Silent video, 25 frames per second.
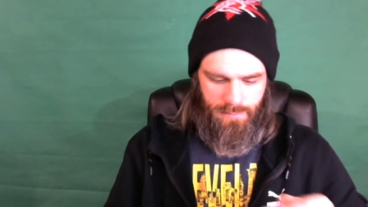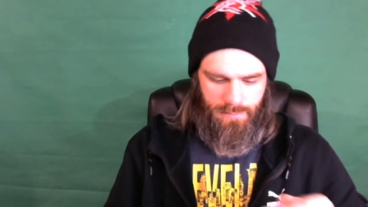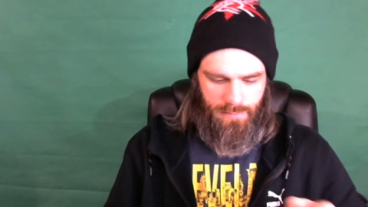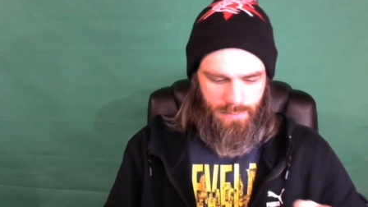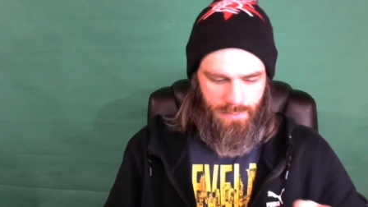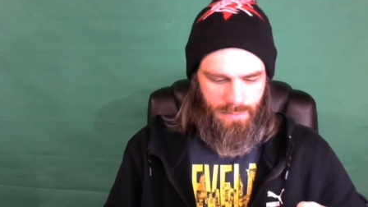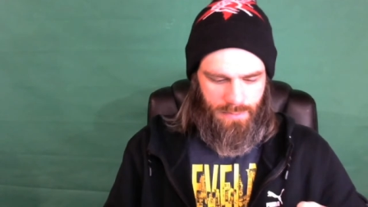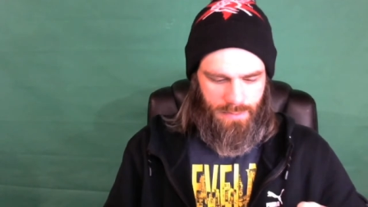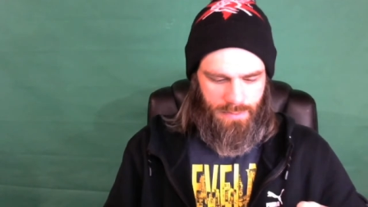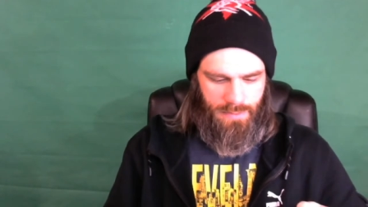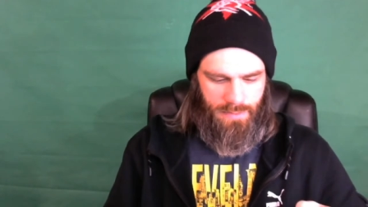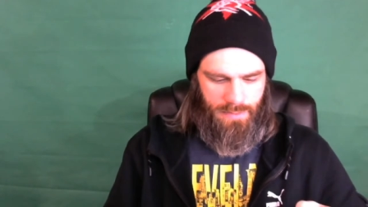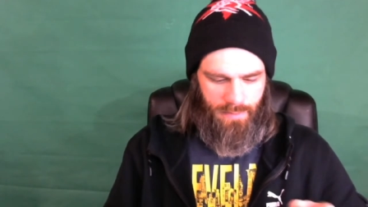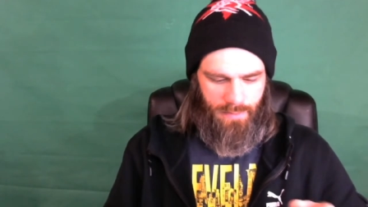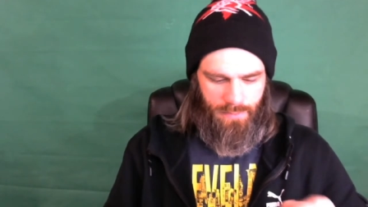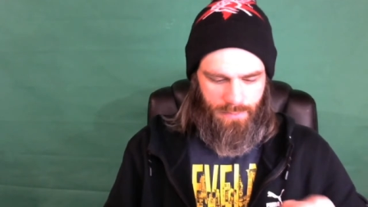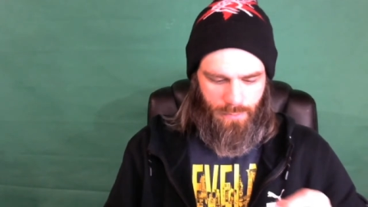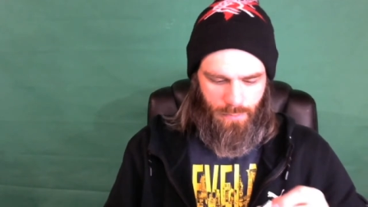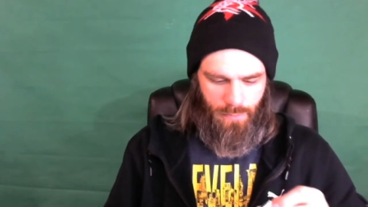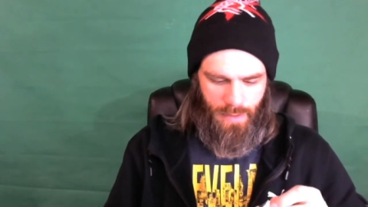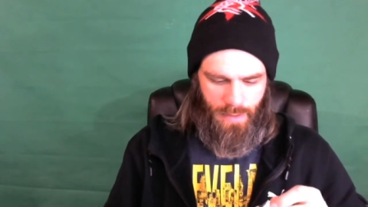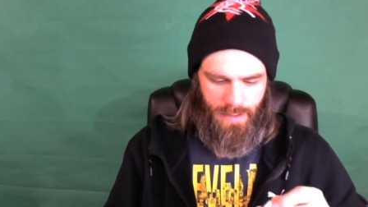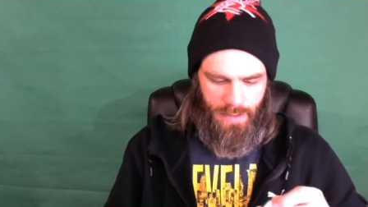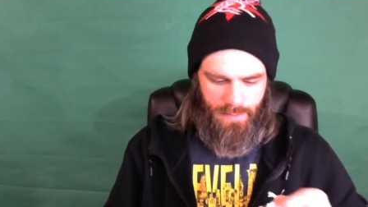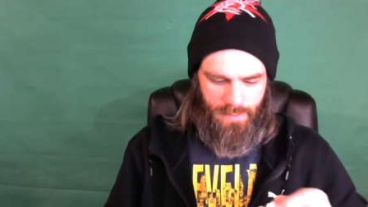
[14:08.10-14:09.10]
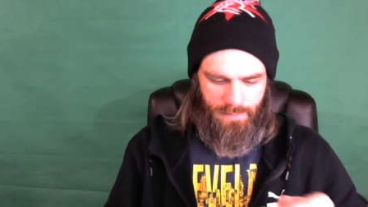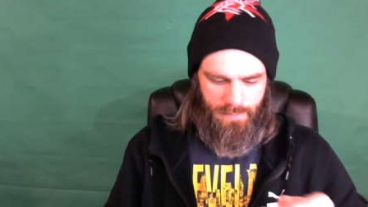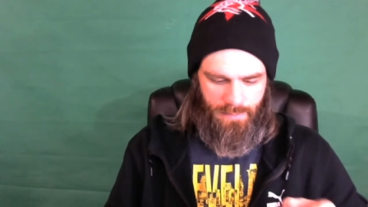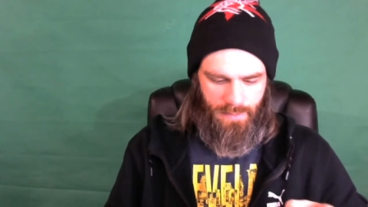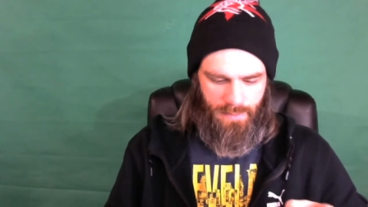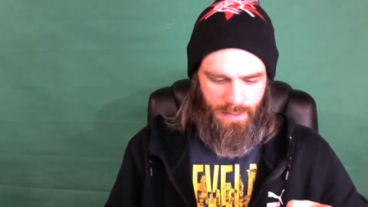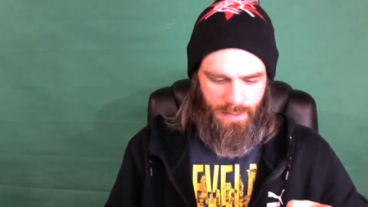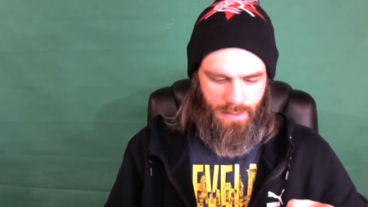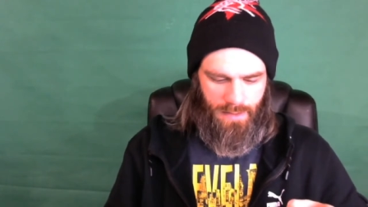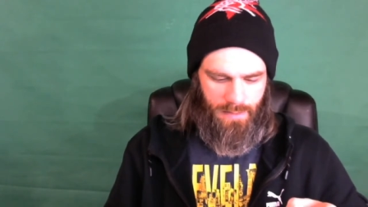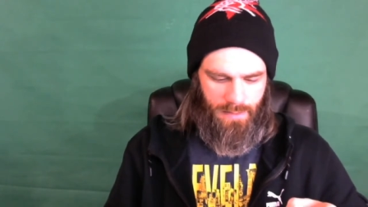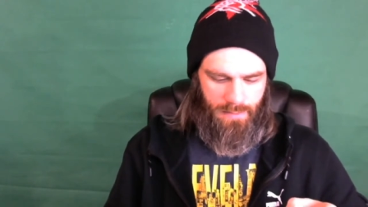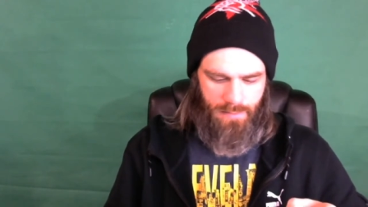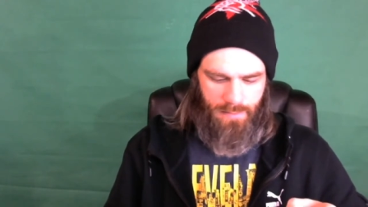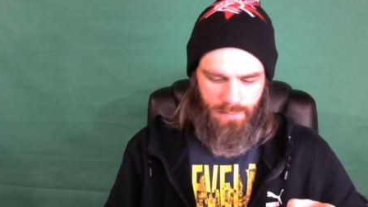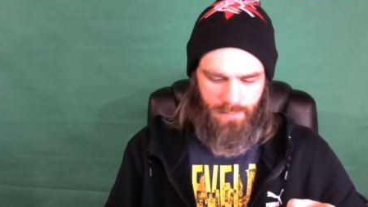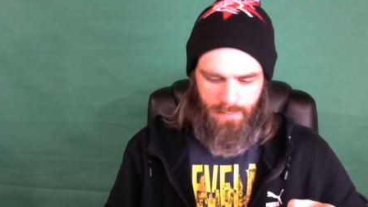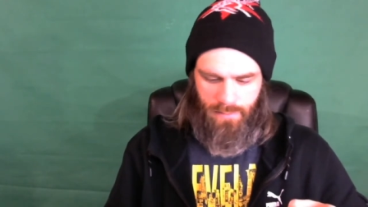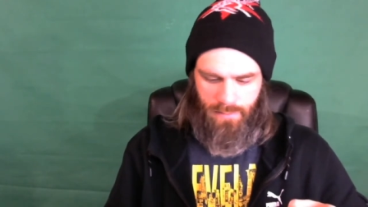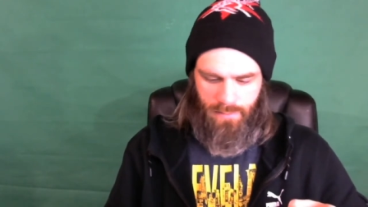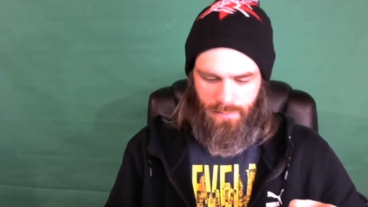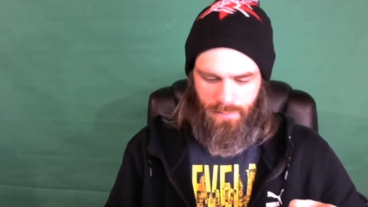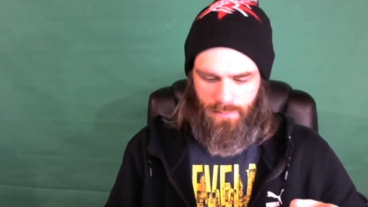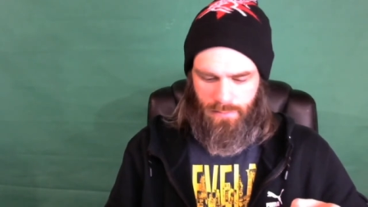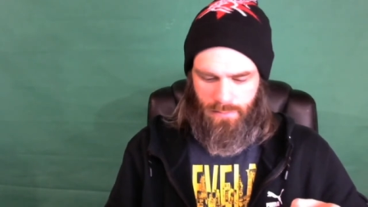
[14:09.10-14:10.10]
We just have to wait and see.
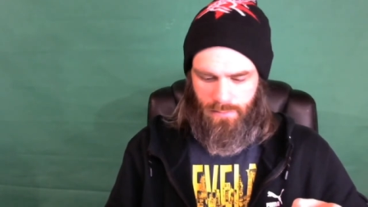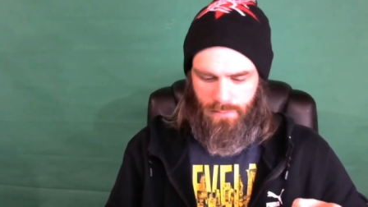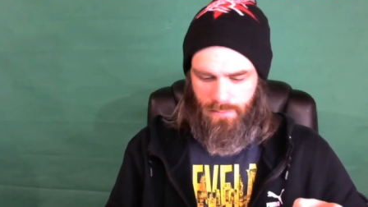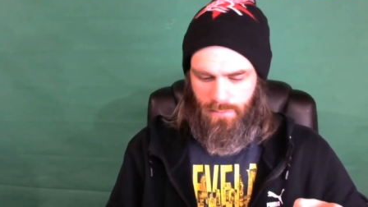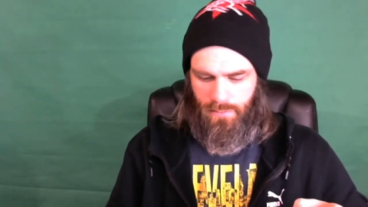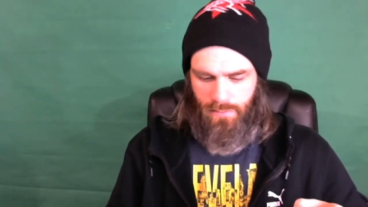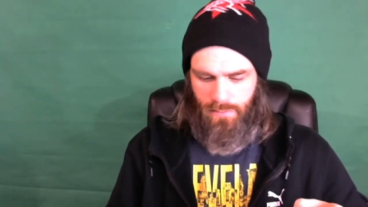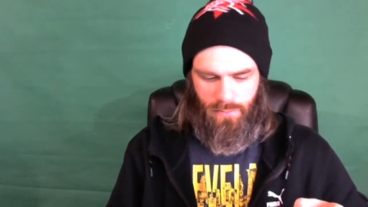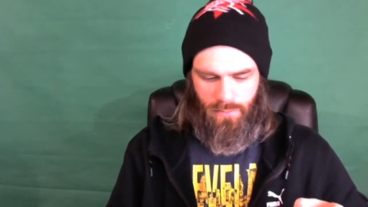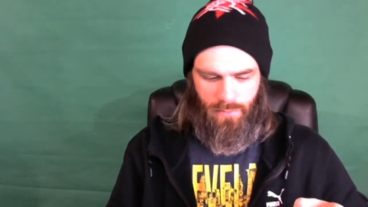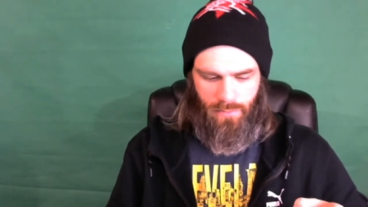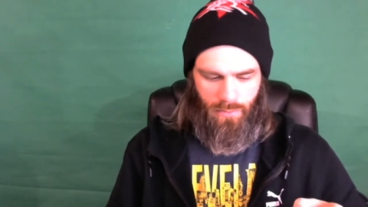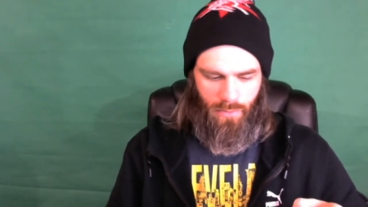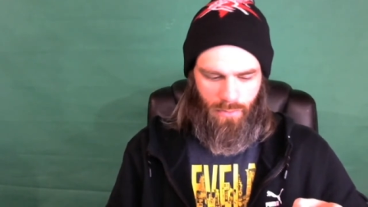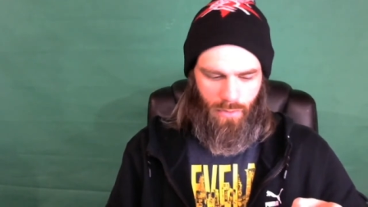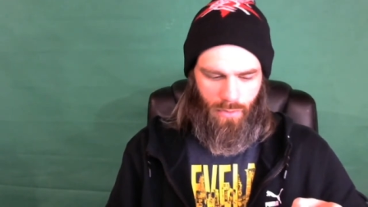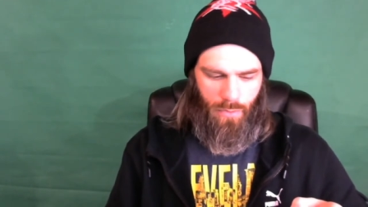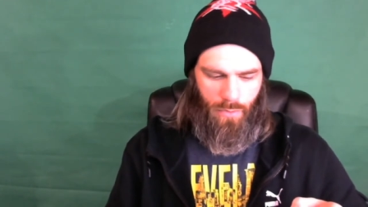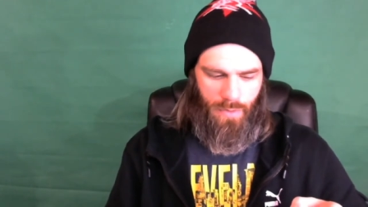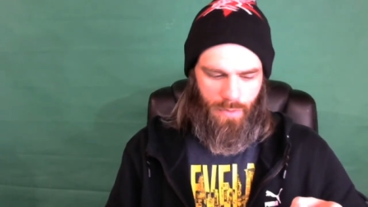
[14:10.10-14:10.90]
So